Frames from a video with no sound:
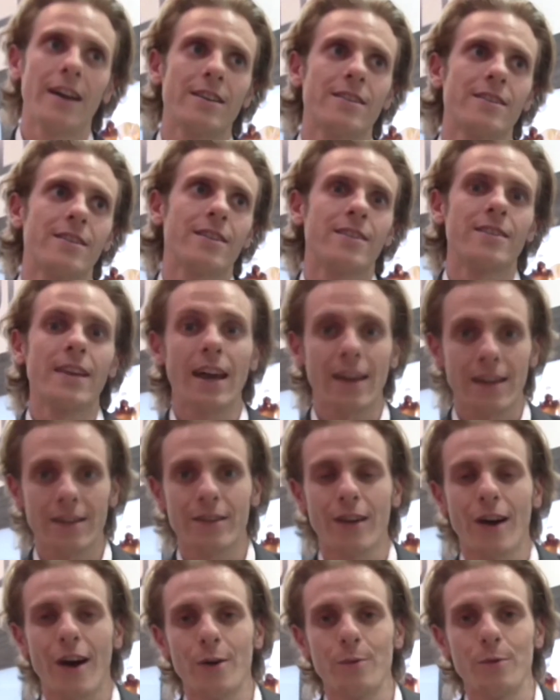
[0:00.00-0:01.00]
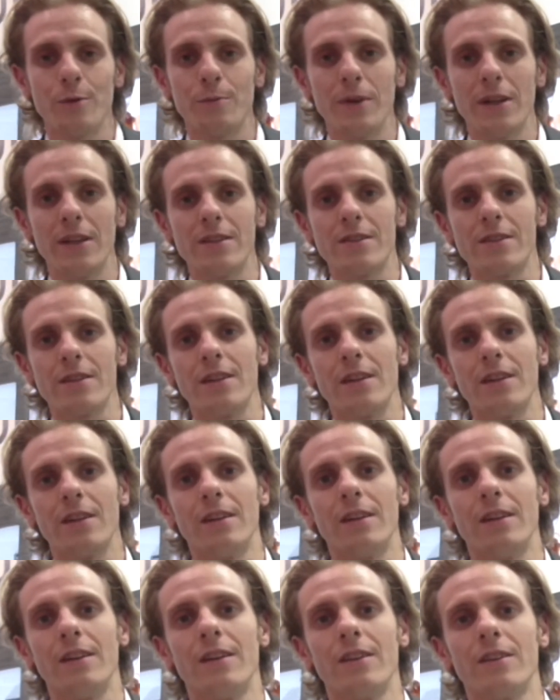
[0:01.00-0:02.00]
It's the second time we've been
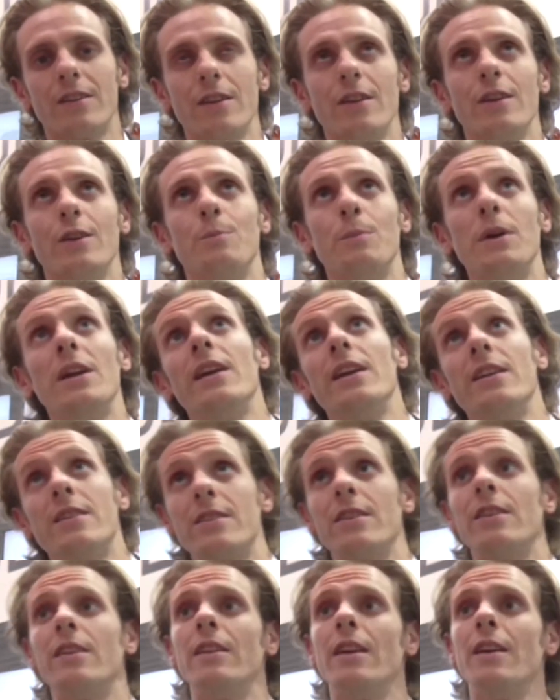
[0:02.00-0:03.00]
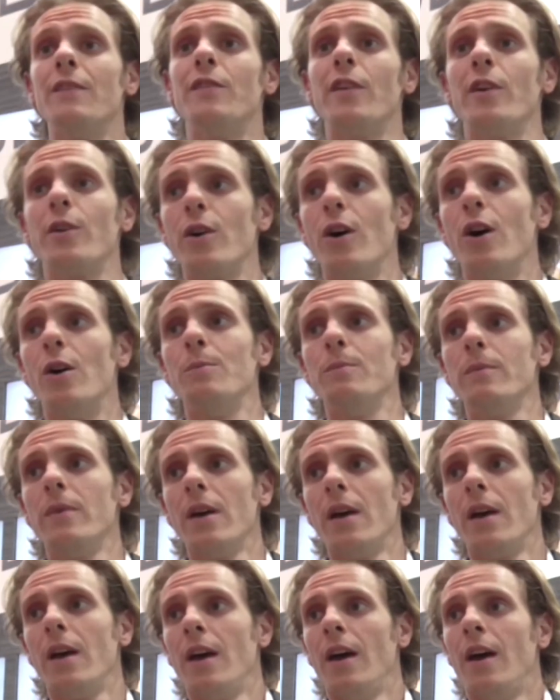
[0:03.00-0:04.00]
to the Middle East at
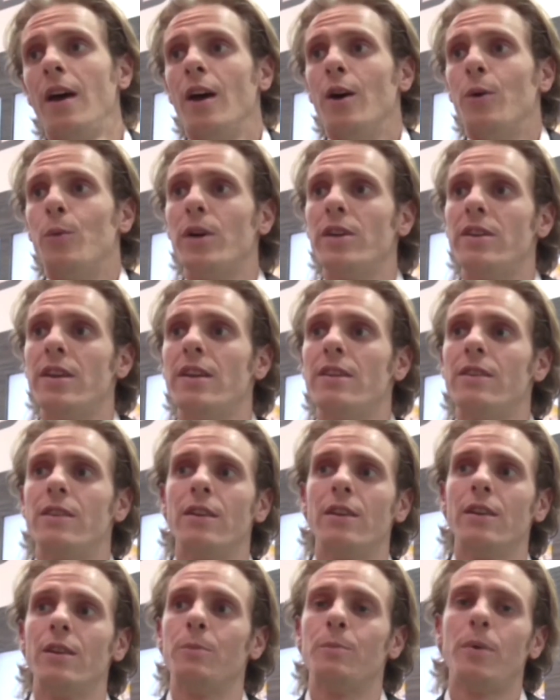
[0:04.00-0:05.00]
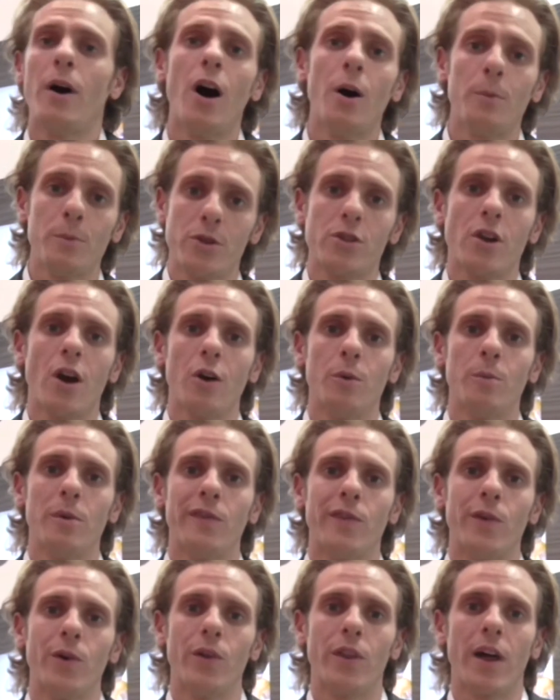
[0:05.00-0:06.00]
InfoComm. We did the Palm show
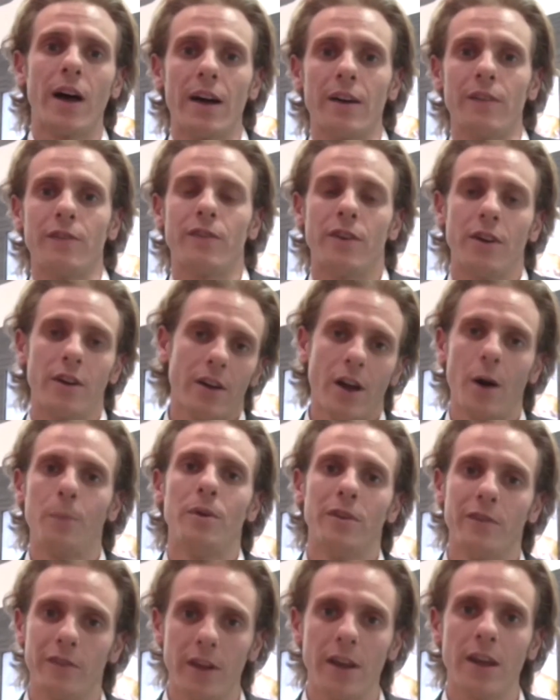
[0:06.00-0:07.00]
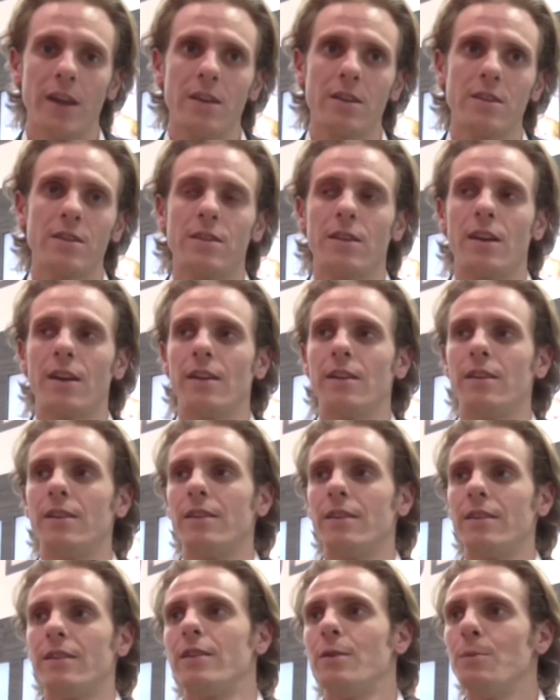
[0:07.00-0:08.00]
before that for a couple of years, and
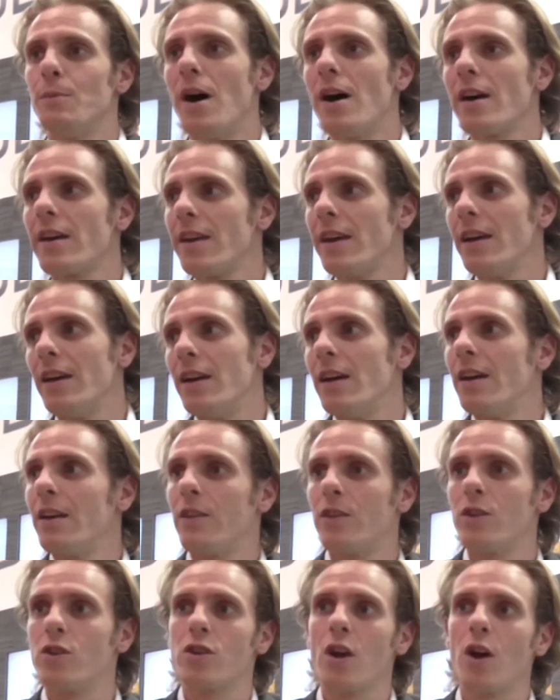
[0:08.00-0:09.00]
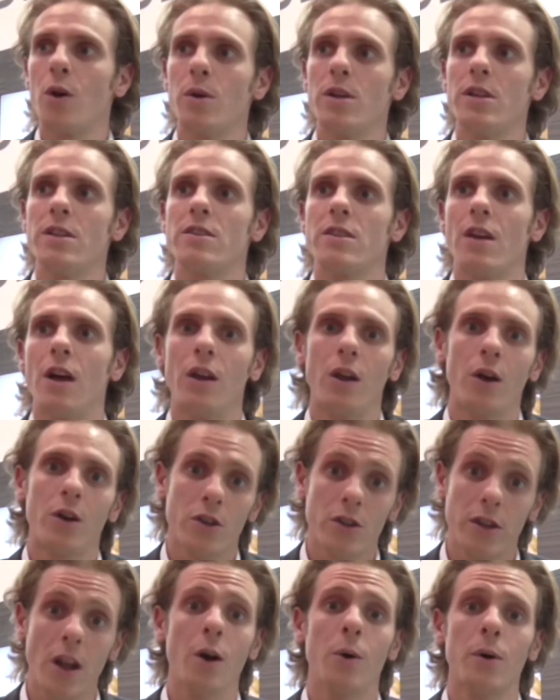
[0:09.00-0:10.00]
the show is a
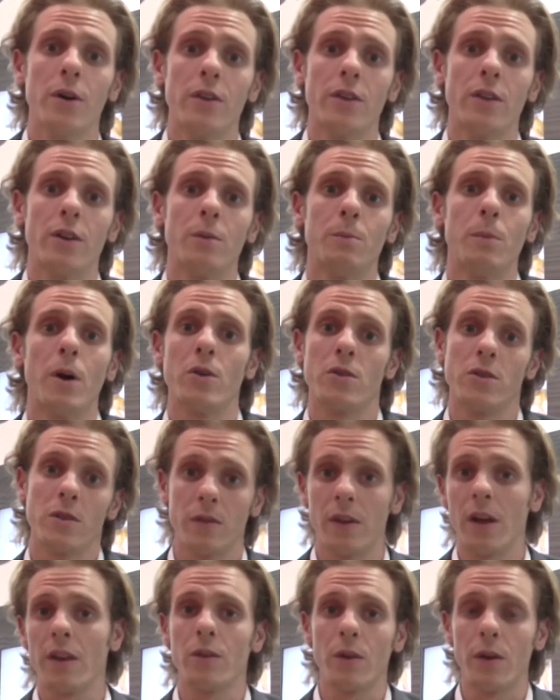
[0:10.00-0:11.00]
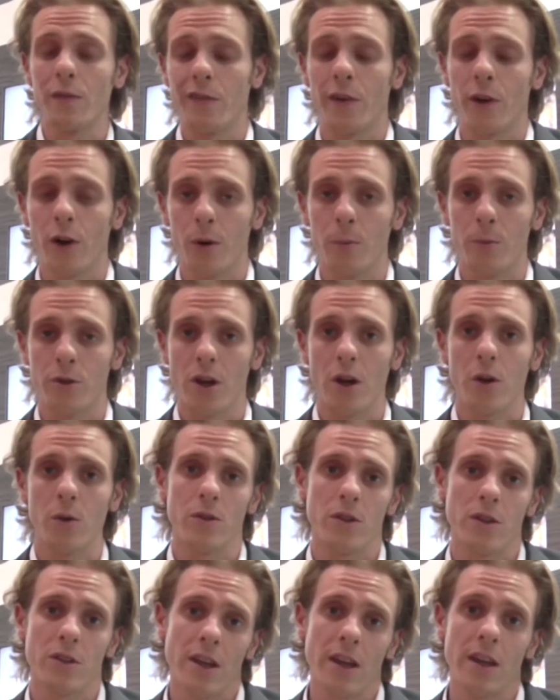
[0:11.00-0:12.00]
lot slower than most of the other InfoComm
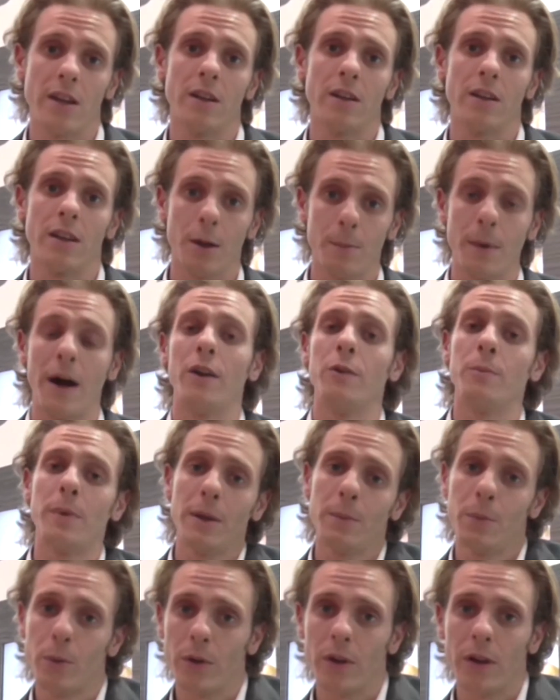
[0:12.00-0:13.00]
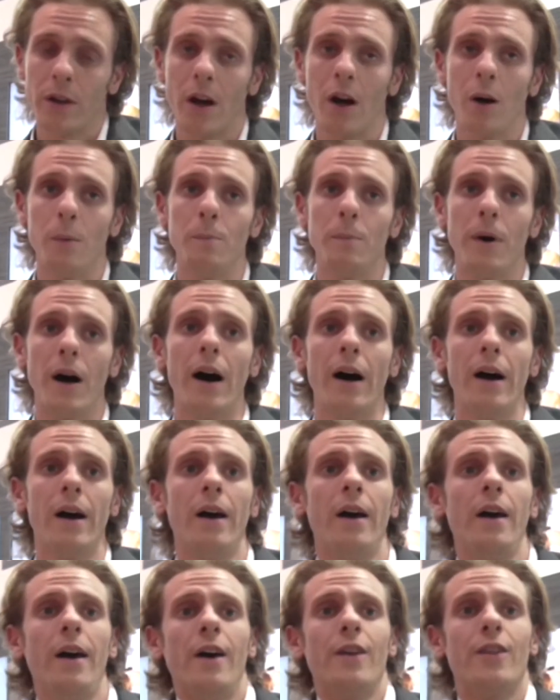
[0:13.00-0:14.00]
shows, as in the amount of people that come,
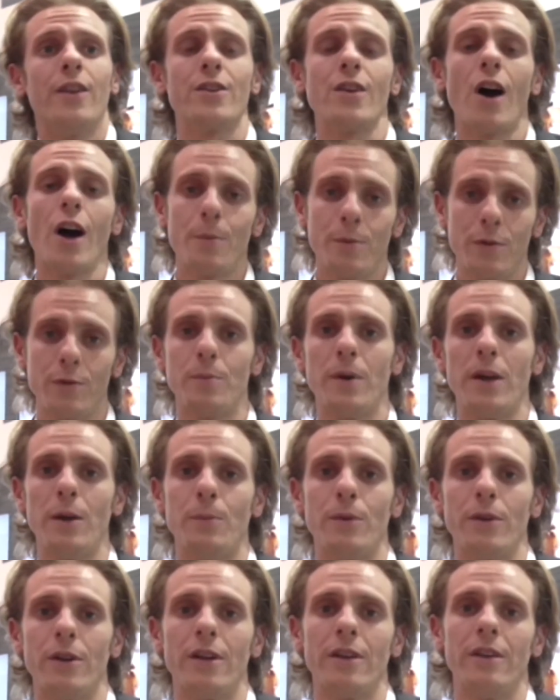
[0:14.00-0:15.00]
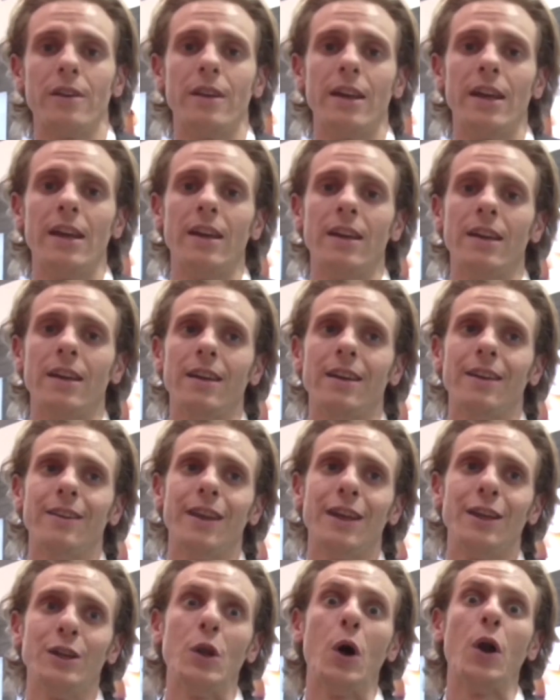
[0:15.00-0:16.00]
but the type of people and
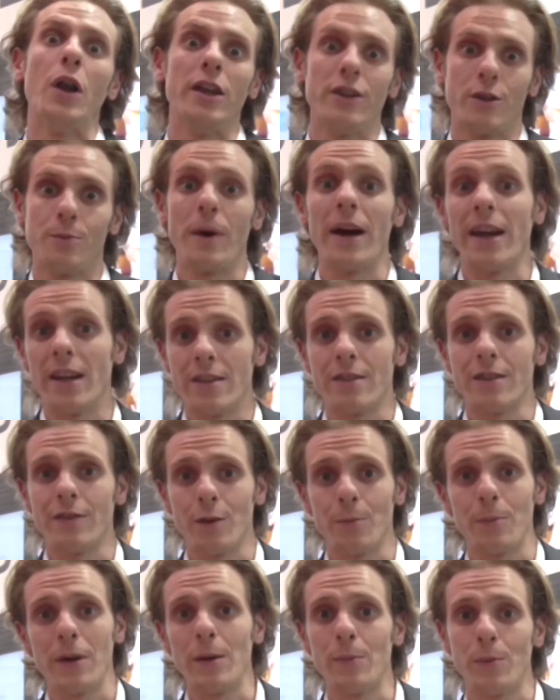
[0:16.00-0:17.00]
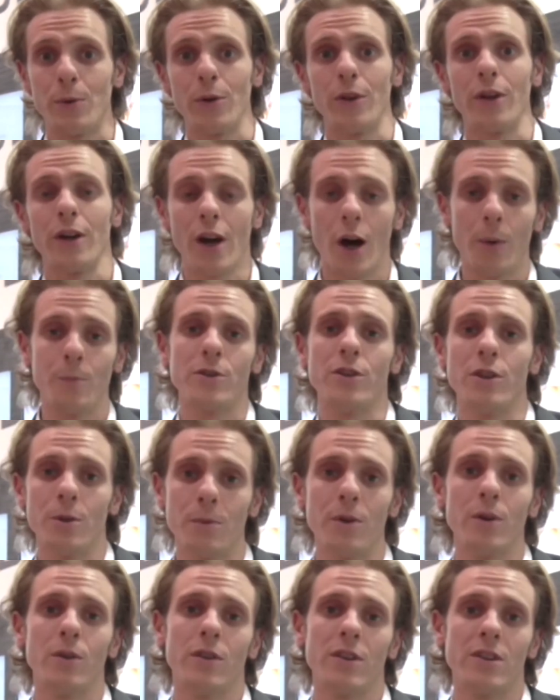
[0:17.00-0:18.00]
the knowledge base of the people that come to the
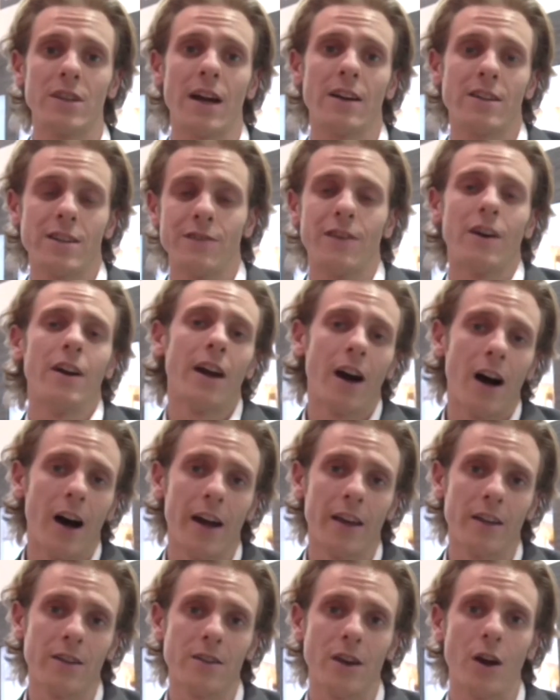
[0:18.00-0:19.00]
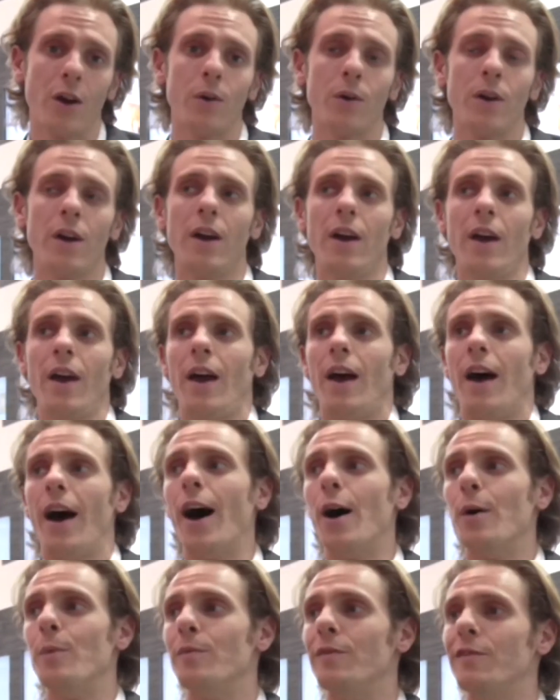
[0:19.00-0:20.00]
booth is actually very high. So
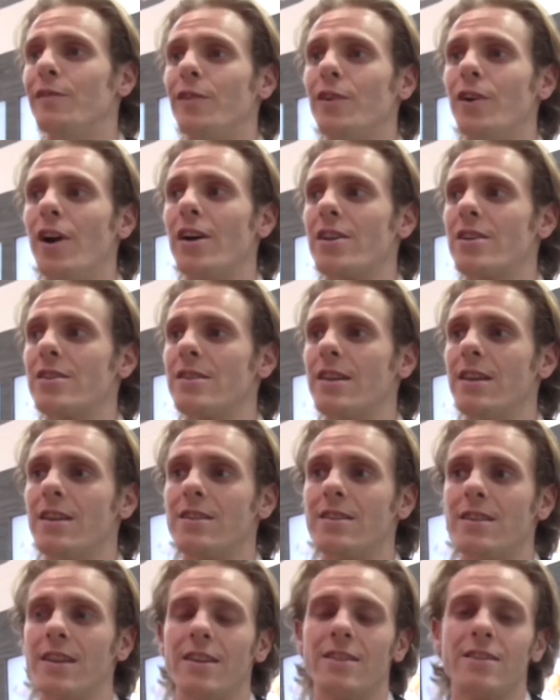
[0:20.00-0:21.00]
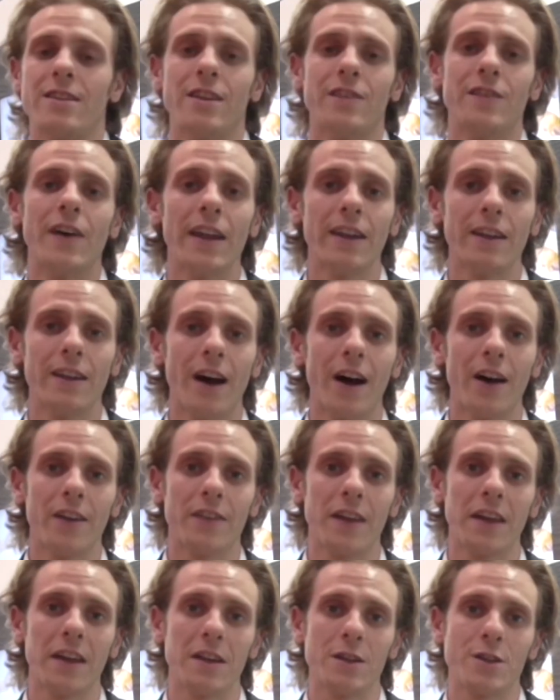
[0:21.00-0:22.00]
for us, it's an event that I
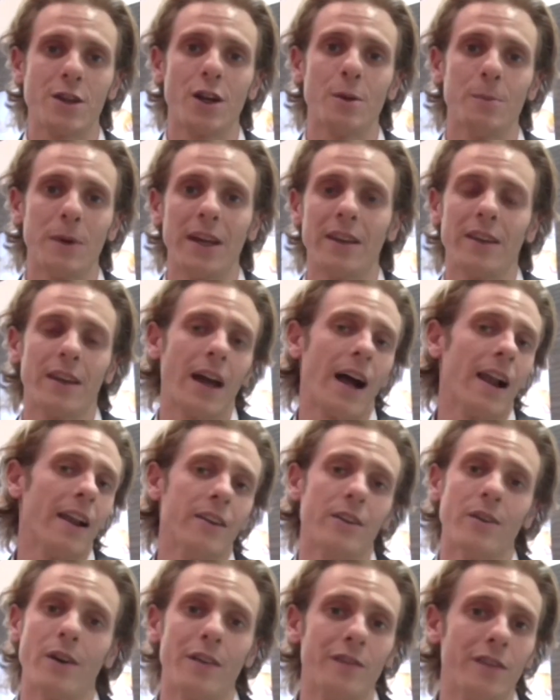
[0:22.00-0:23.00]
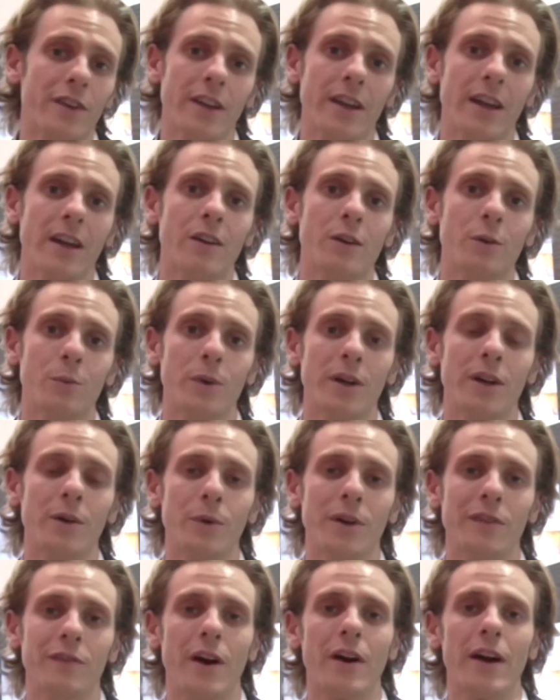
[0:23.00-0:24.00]
think is going to be in the calendar every year, and we're
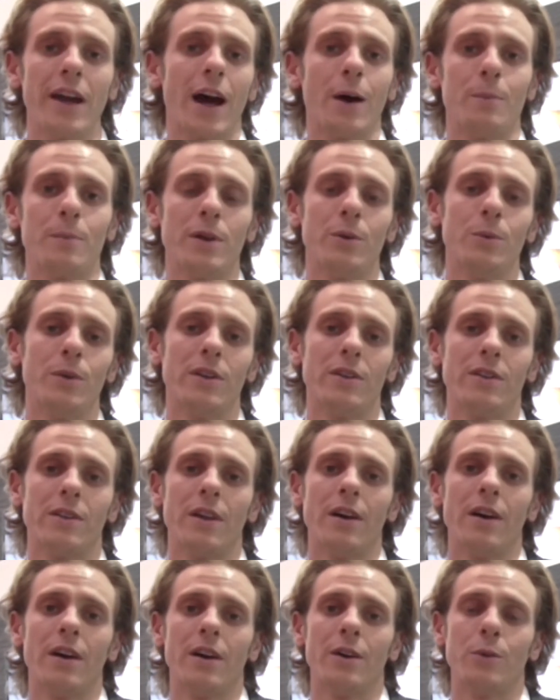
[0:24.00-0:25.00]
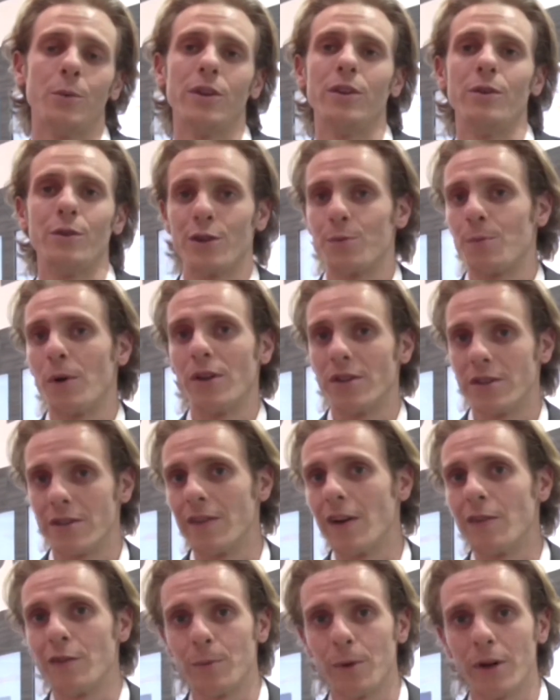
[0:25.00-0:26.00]
very happy with the response
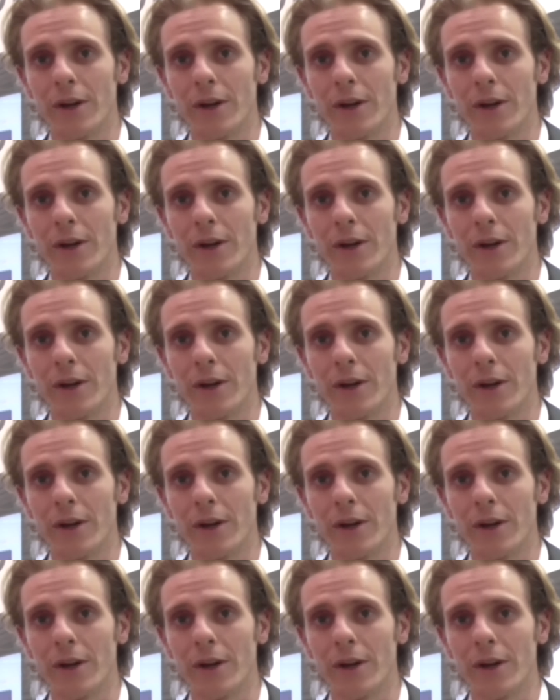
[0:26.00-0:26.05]
that I've